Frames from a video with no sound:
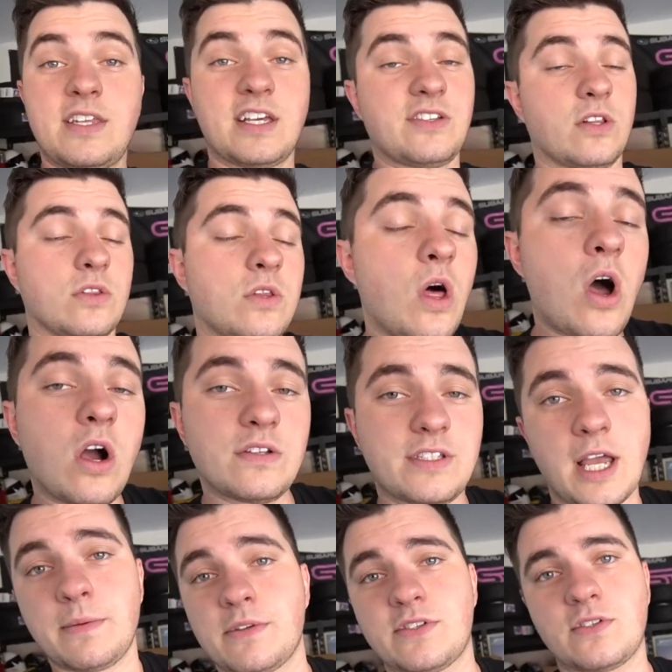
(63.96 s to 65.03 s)
takes a long
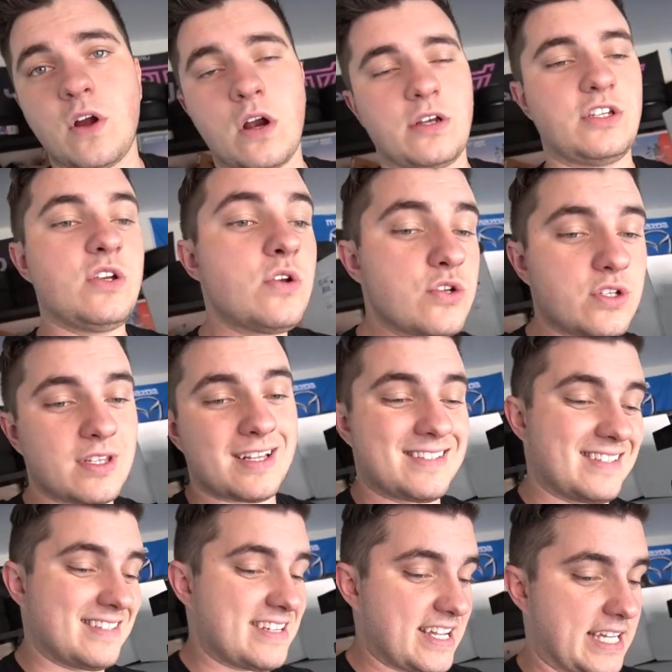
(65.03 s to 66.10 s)
time to start, and usually
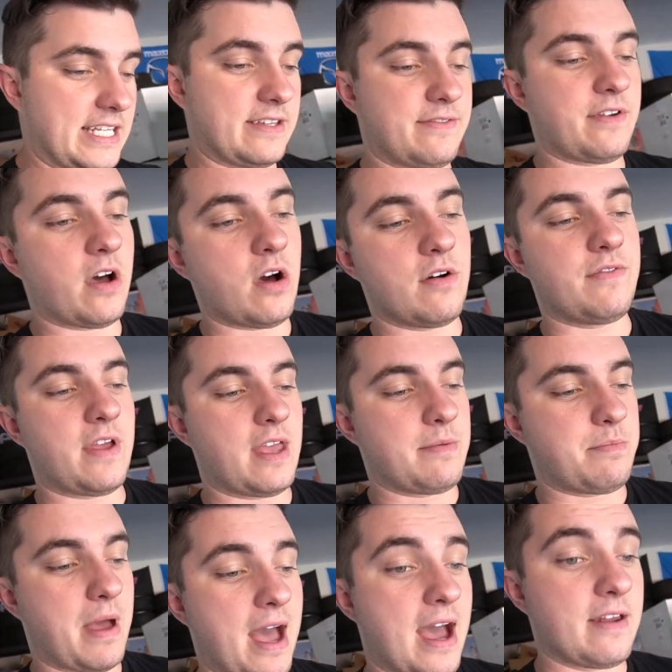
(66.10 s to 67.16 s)
that's indicative of a
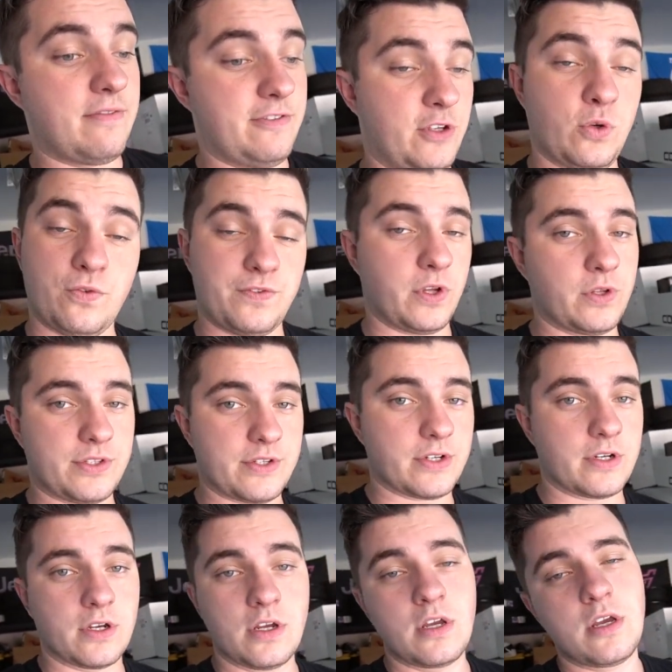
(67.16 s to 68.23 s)
bad fuel
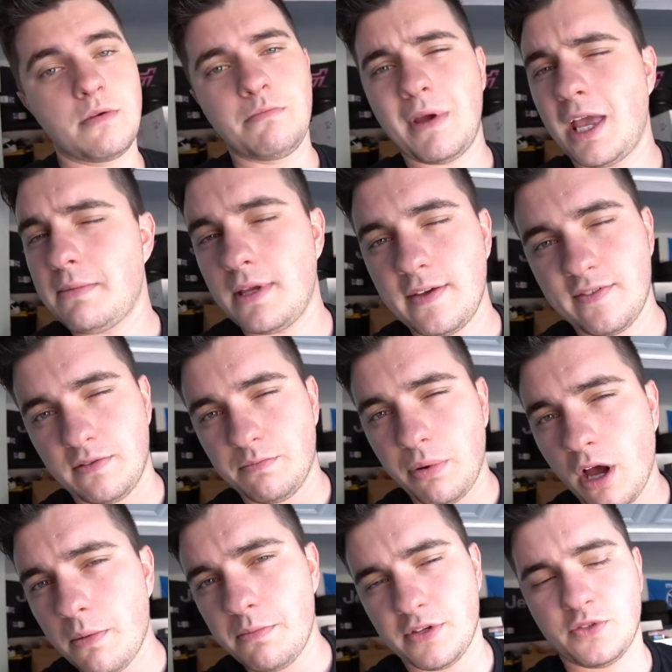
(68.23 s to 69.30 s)
filter, maybe even
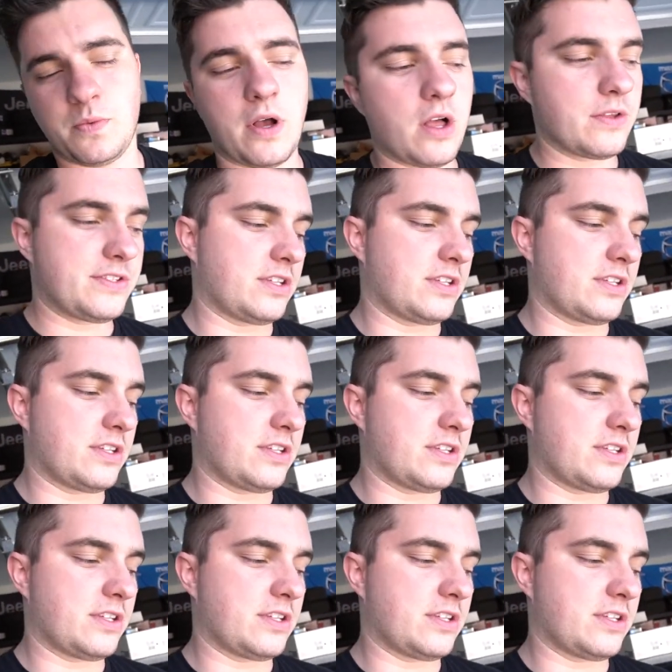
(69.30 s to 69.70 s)
pump as well.